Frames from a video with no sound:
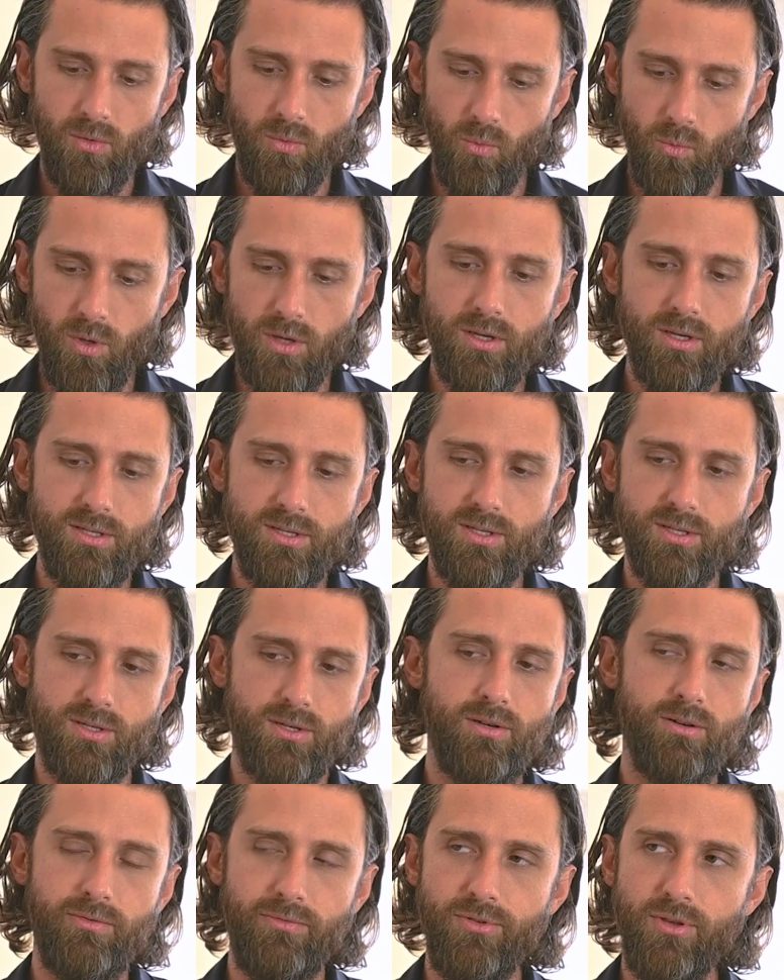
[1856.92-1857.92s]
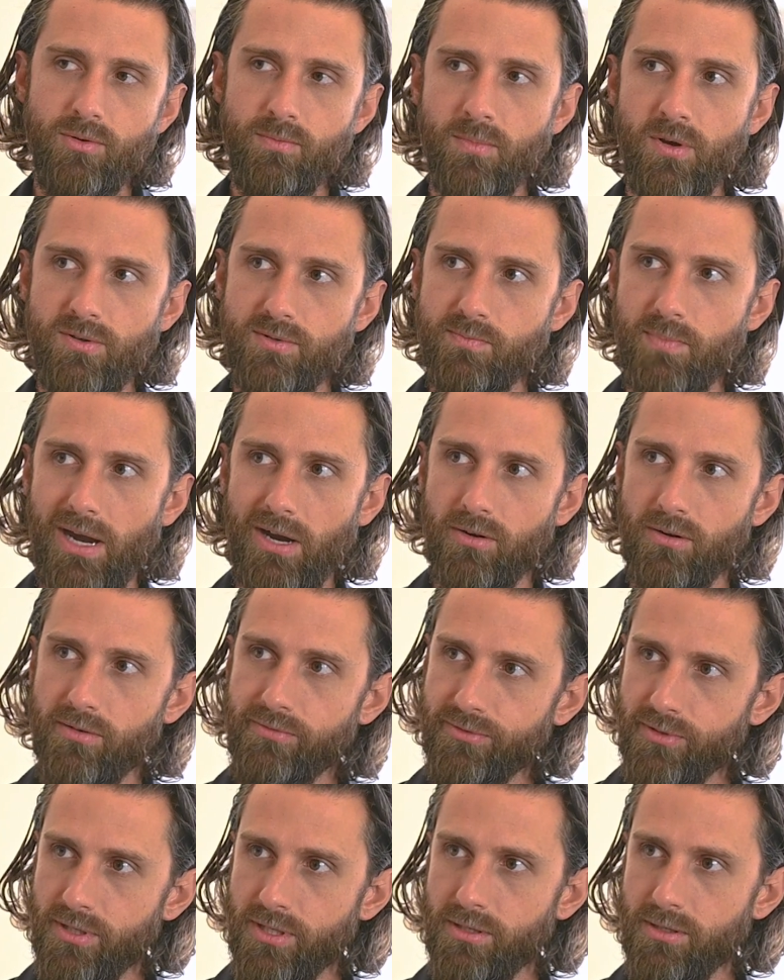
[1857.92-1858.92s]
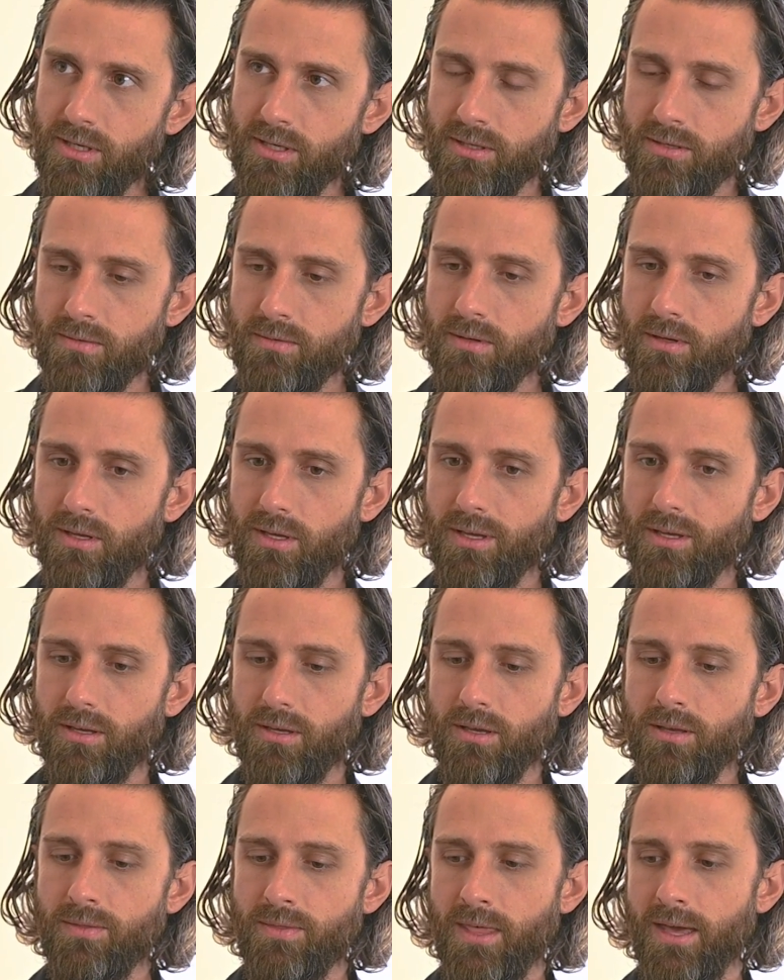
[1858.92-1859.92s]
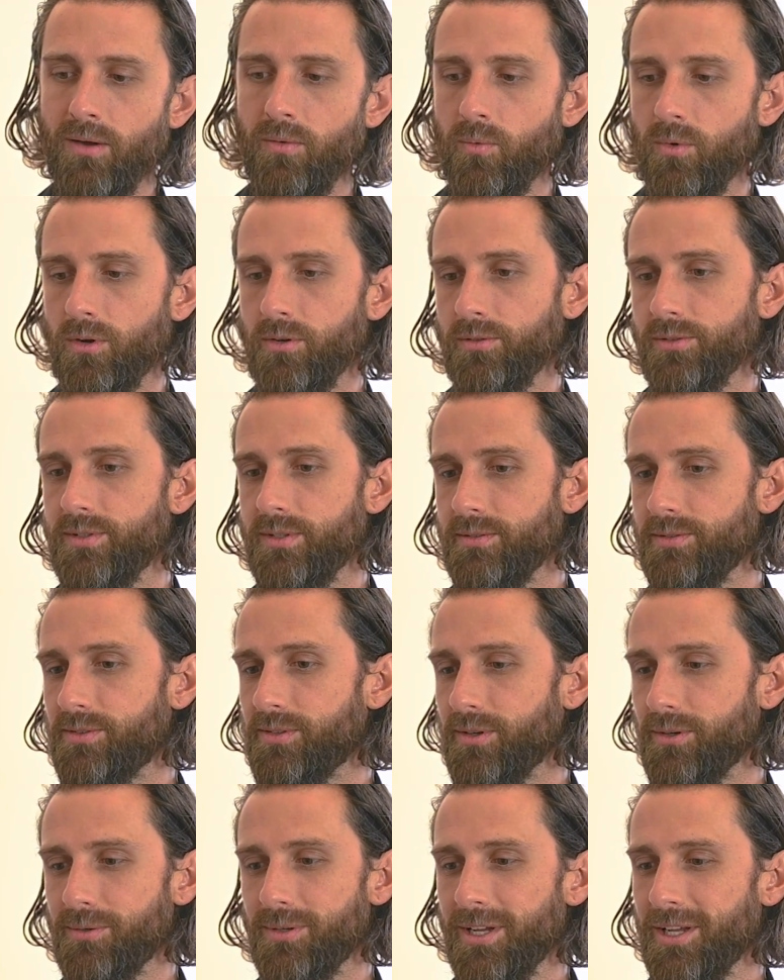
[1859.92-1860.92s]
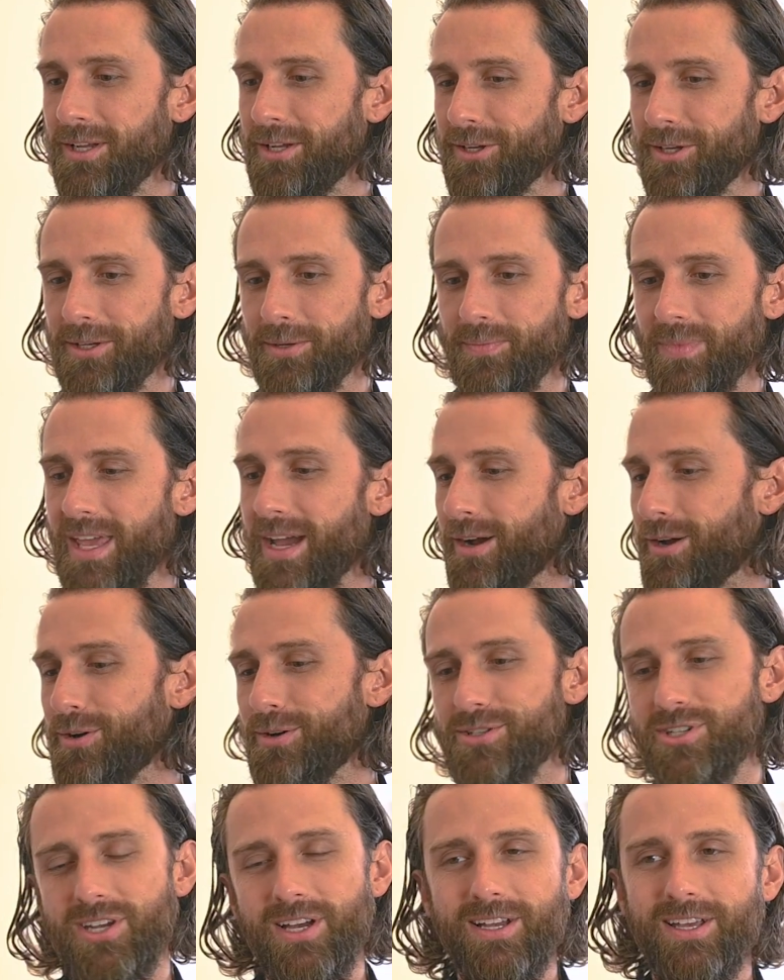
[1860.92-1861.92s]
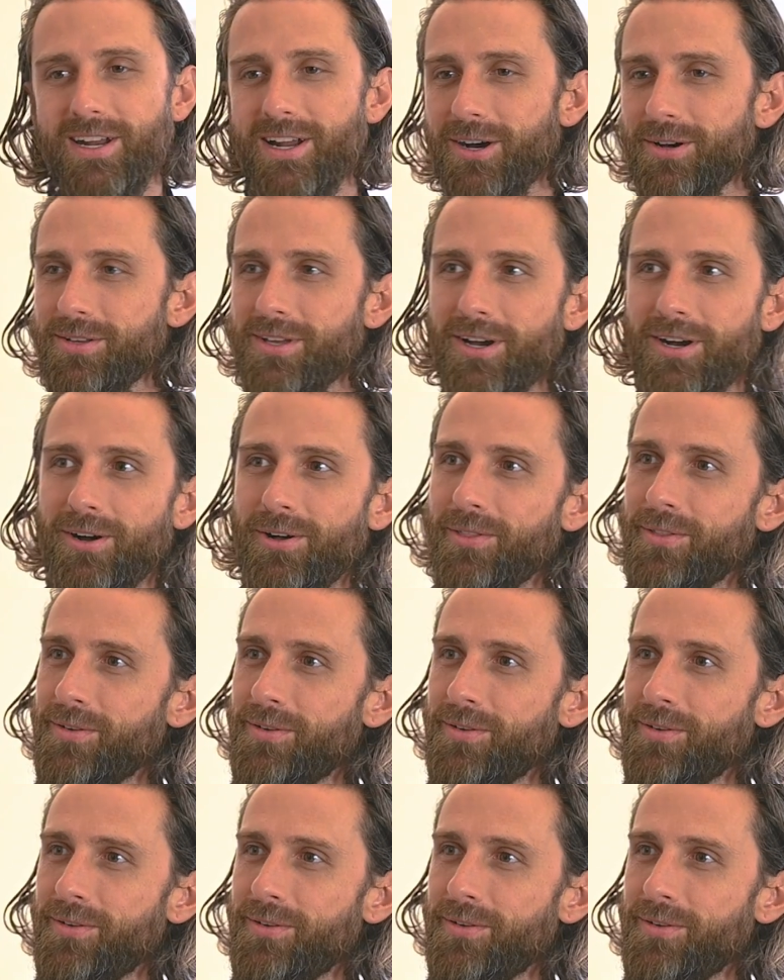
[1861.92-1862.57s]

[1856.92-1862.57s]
what could serve you most powerfully in in that world. And so, yeah, go check it out, y'all.